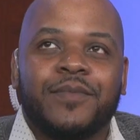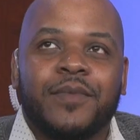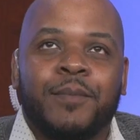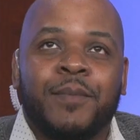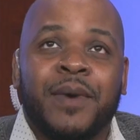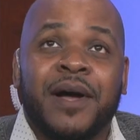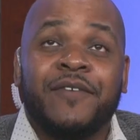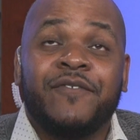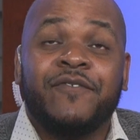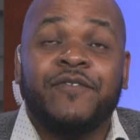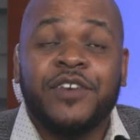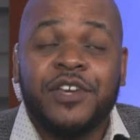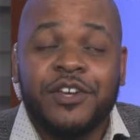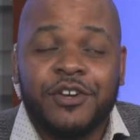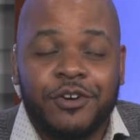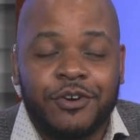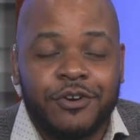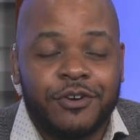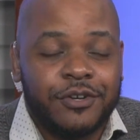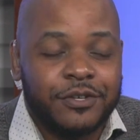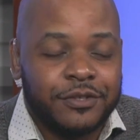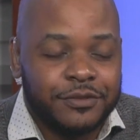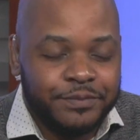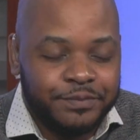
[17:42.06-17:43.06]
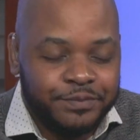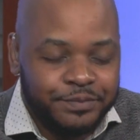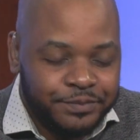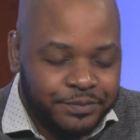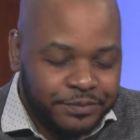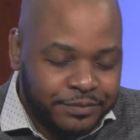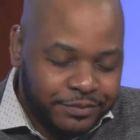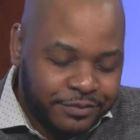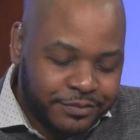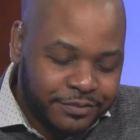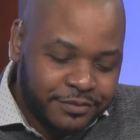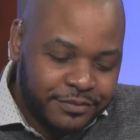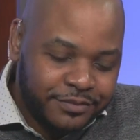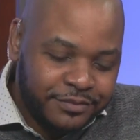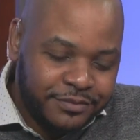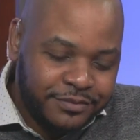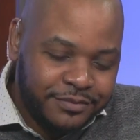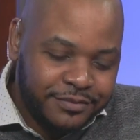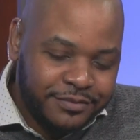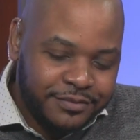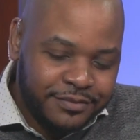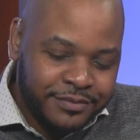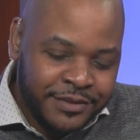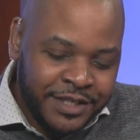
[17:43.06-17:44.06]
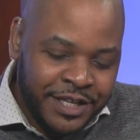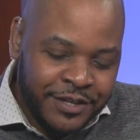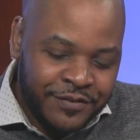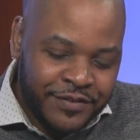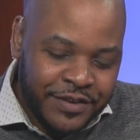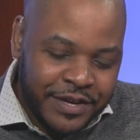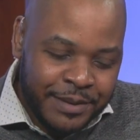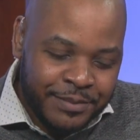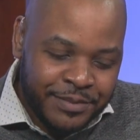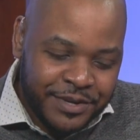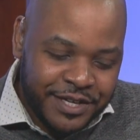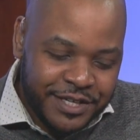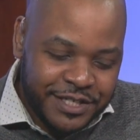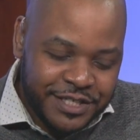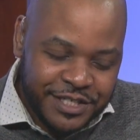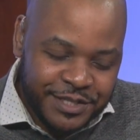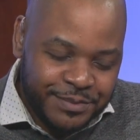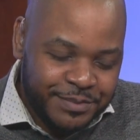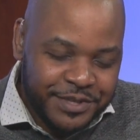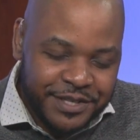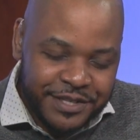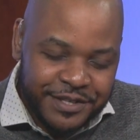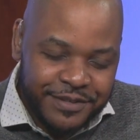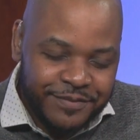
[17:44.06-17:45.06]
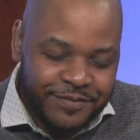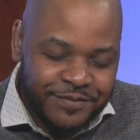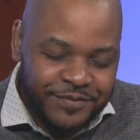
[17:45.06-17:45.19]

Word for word: my fear if i'm going to just be